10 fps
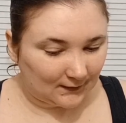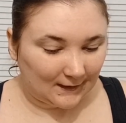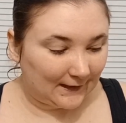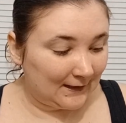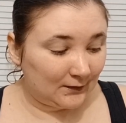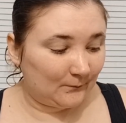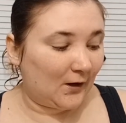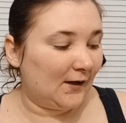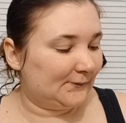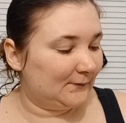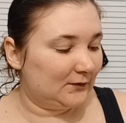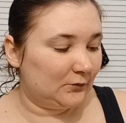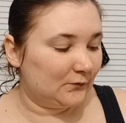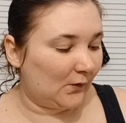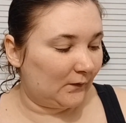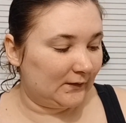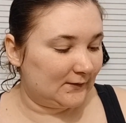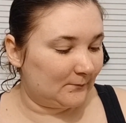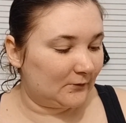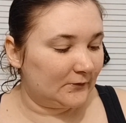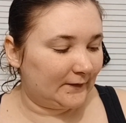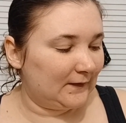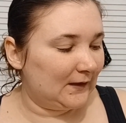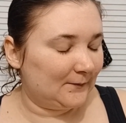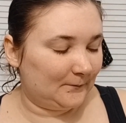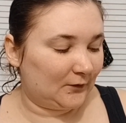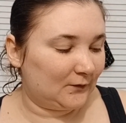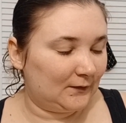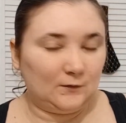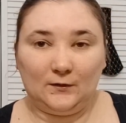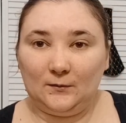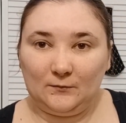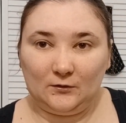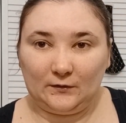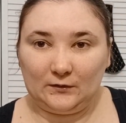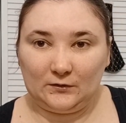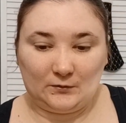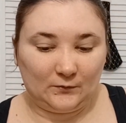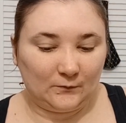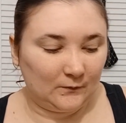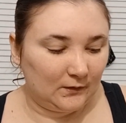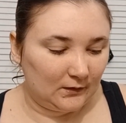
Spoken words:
I can't possibly use all these shimmers. I think I'm probably end up using 2